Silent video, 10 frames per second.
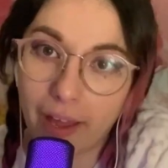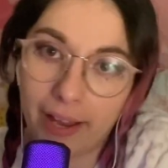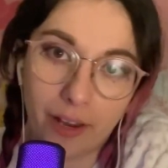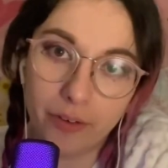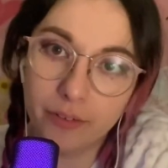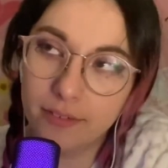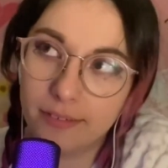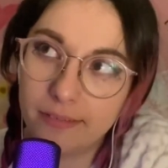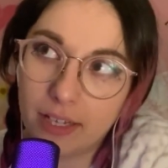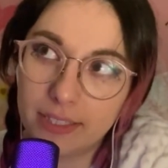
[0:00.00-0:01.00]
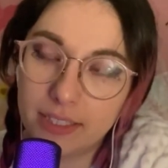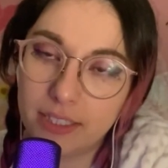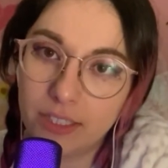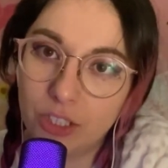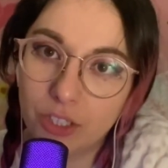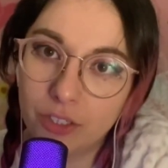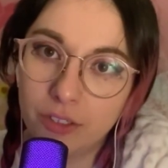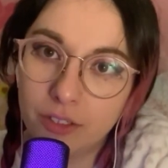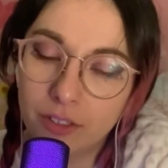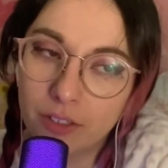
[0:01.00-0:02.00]
Like, hello, nice to see you
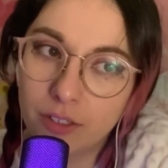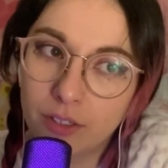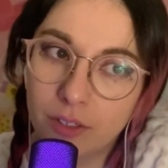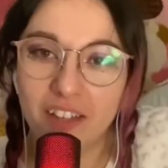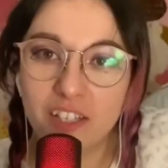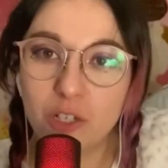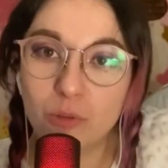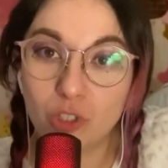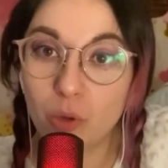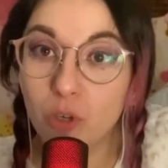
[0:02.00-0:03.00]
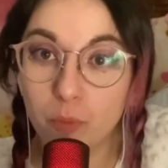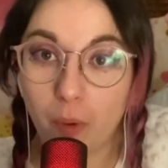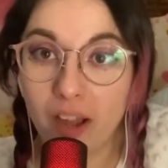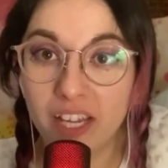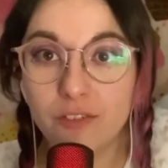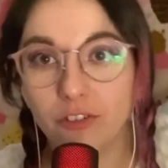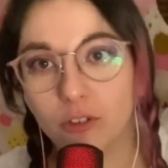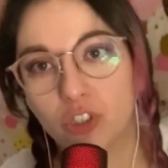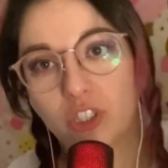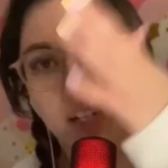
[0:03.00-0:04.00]
too. And then there was no goodbye either. It
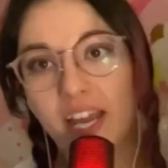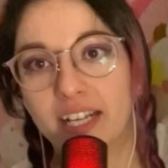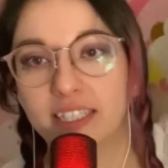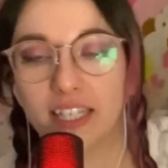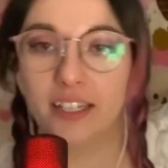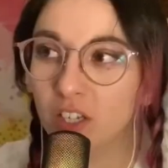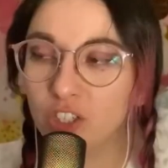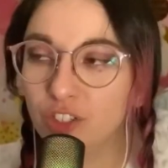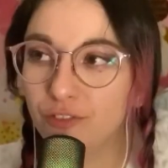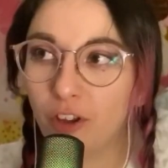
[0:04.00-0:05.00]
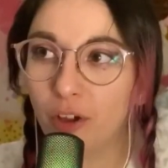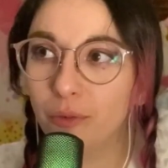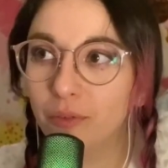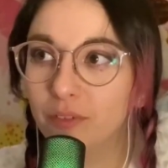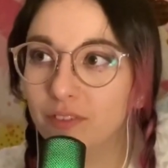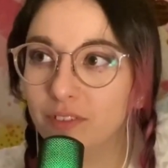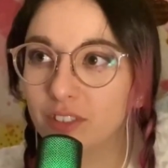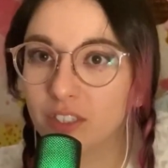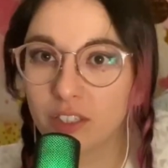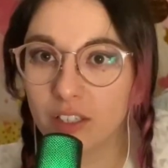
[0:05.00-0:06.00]
was just like, next scene, she's flown
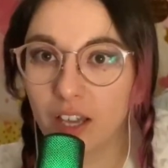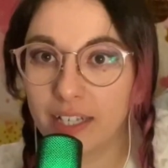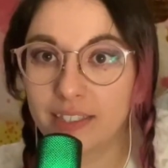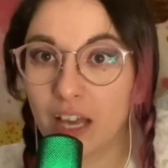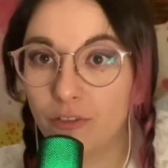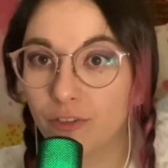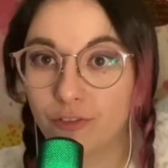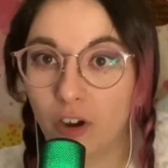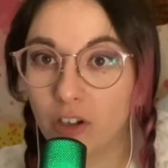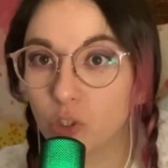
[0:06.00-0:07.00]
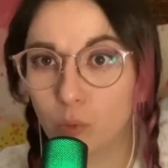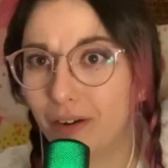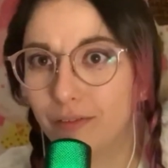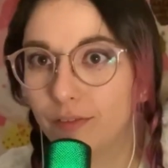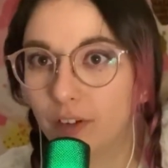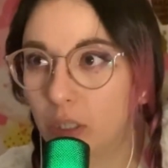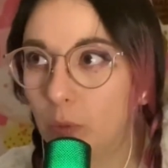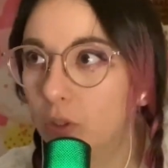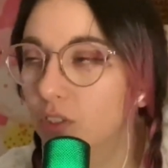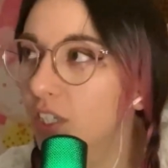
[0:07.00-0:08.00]
to like south of France or wherever
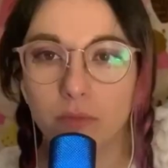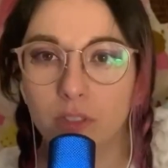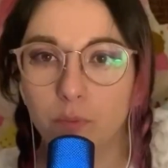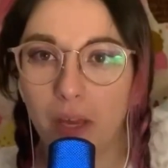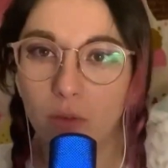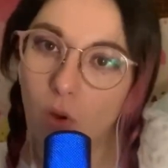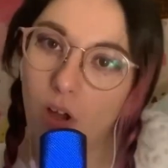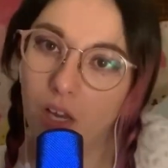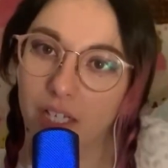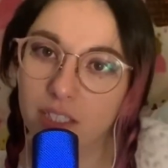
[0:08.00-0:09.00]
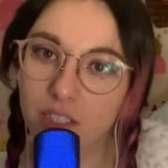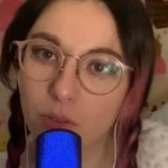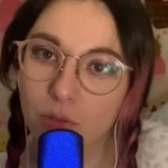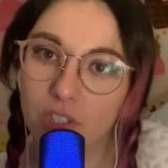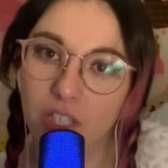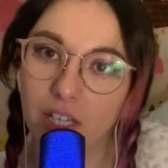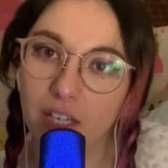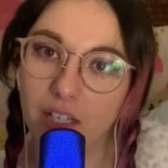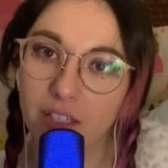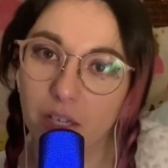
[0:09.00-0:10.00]
it was. Is Benoit like still
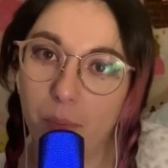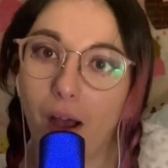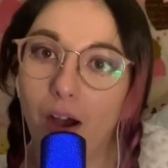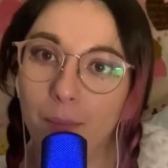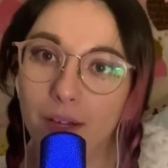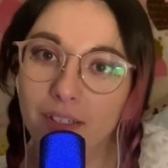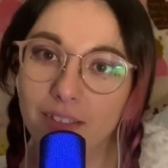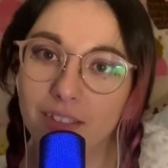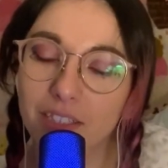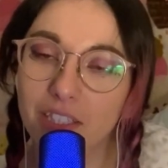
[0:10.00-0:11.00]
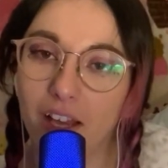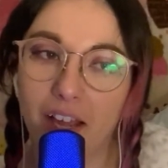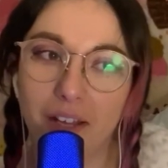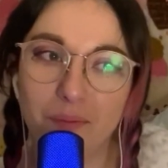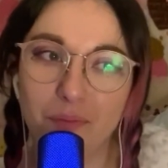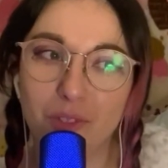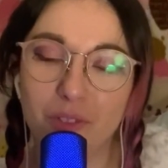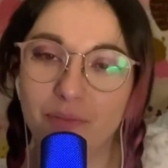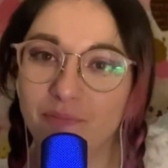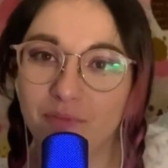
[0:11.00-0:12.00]
sitting in the apartment, just like
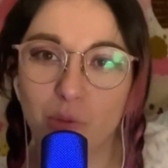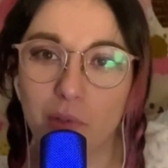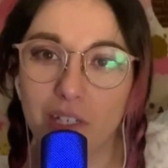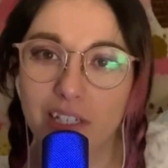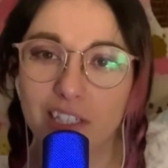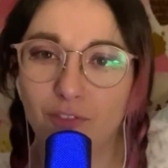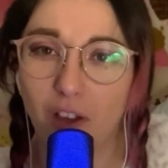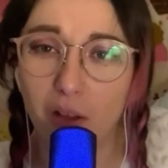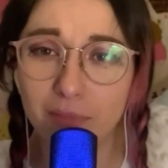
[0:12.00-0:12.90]
twiddling his